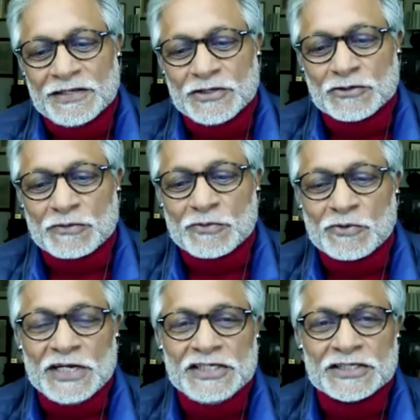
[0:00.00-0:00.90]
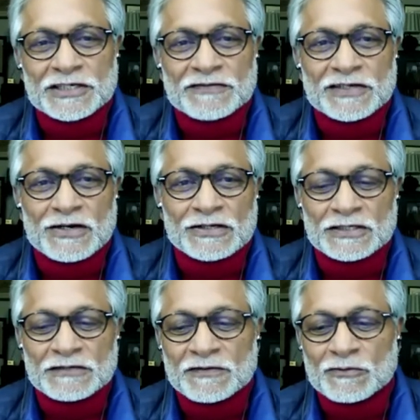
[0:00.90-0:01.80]
the Europe region of the
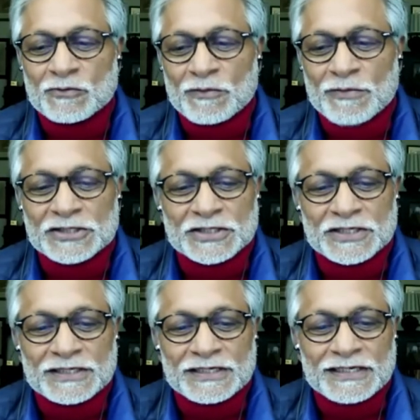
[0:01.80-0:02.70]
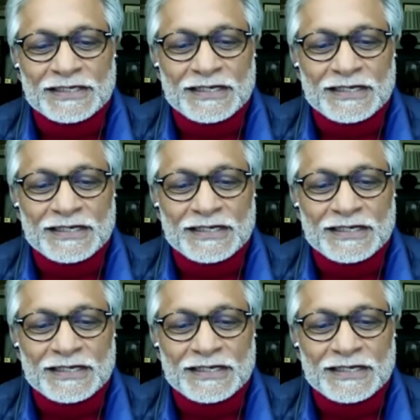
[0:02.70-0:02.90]
Council for World Mission,